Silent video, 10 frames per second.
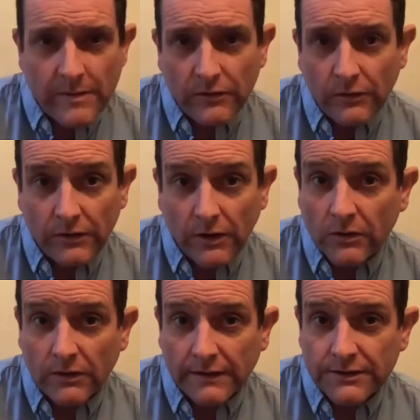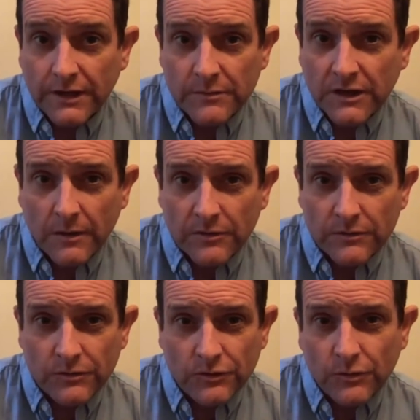another local lad, James Gibbons.
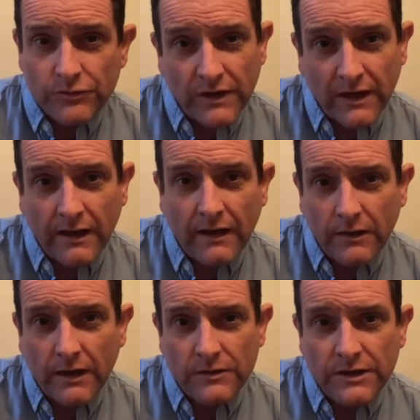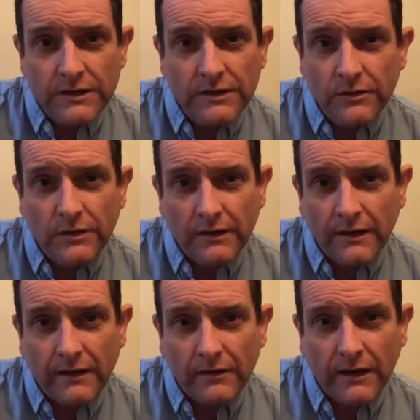Just wondering how, how's he doing and
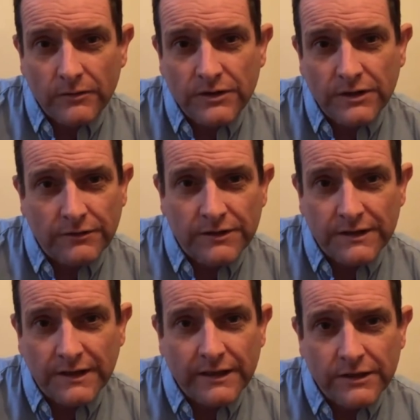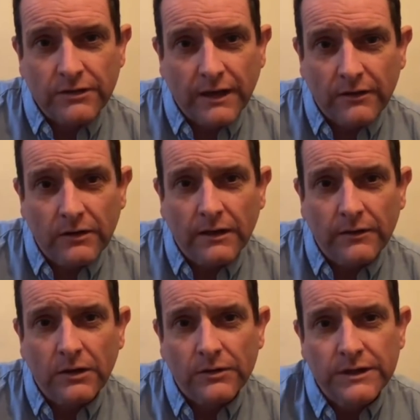how, how serious is that injury? How, how
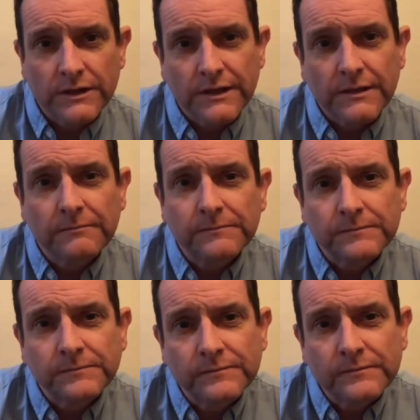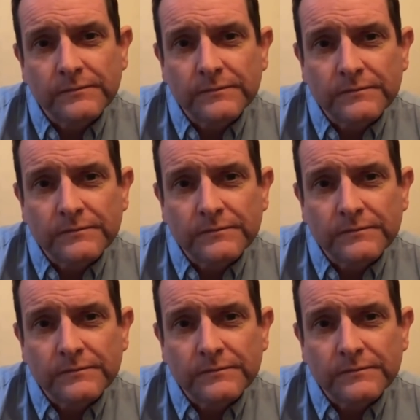close is he? He's been